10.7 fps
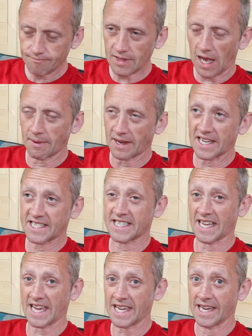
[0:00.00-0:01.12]
I mean it's
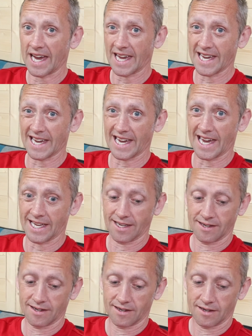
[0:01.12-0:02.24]
CAAA,
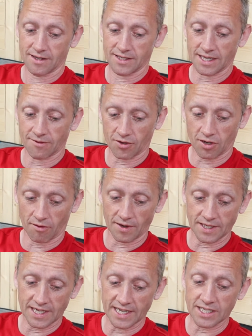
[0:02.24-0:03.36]
C for
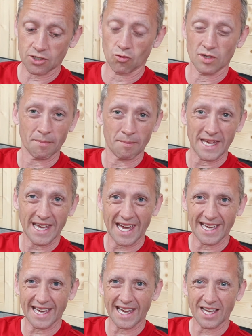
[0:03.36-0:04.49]
coverage, and it goes to
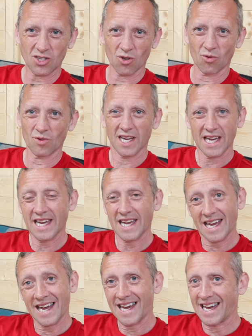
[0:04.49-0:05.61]
BAAA, so
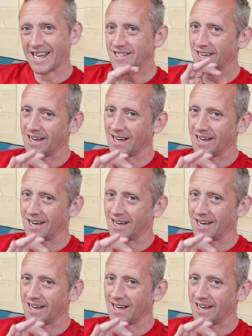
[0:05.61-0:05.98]
it's,